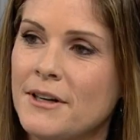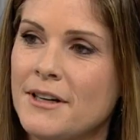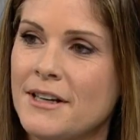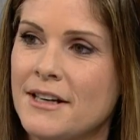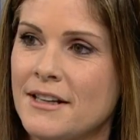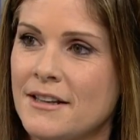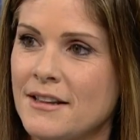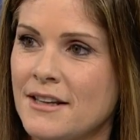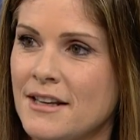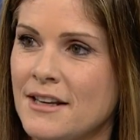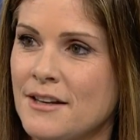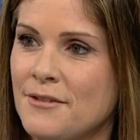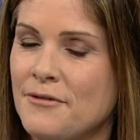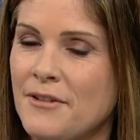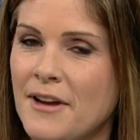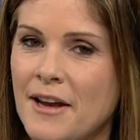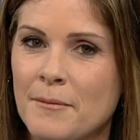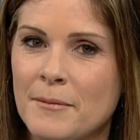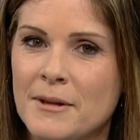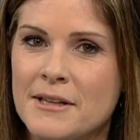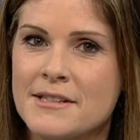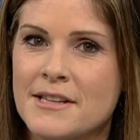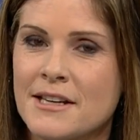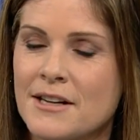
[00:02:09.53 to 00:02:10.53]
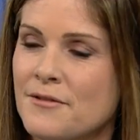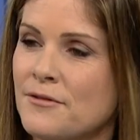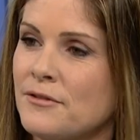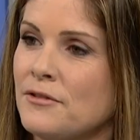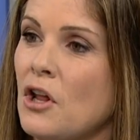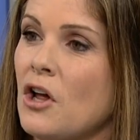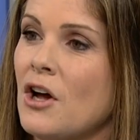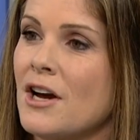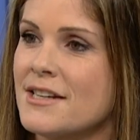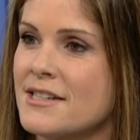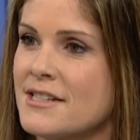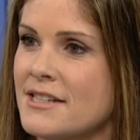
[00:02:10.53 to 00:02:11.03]
it in the families that have
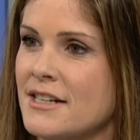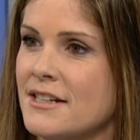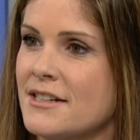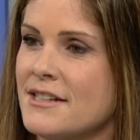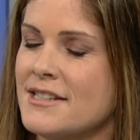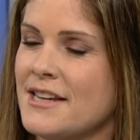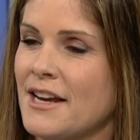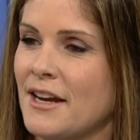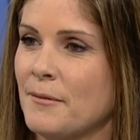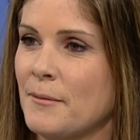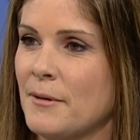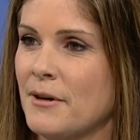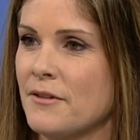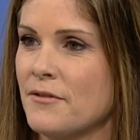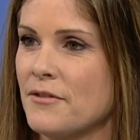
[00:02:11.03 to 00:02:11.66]
lost it segment.